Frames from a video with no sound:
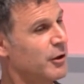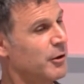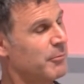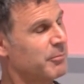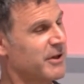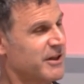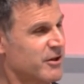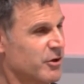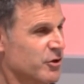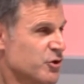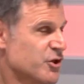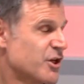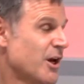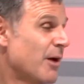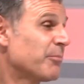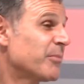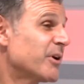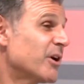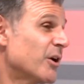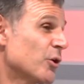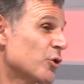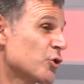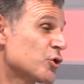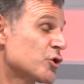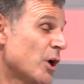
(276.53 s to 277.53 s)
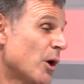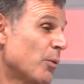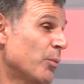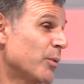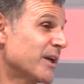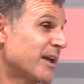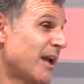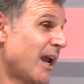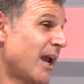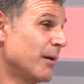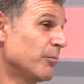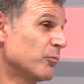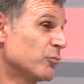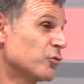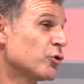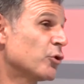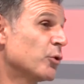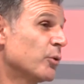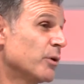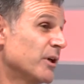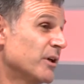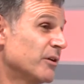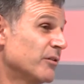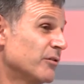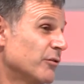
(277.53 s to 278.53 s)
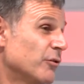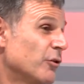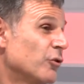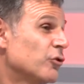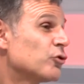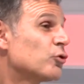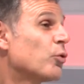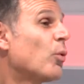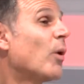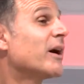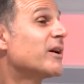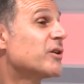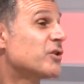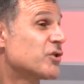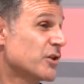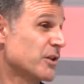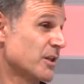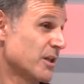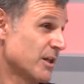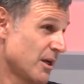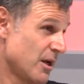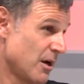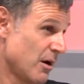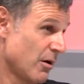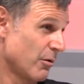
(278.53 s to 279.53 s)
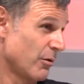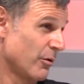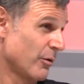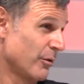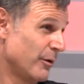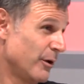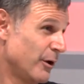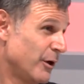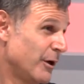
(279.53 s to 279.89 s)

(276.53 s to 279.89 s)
But there's some years that we came twice in the year.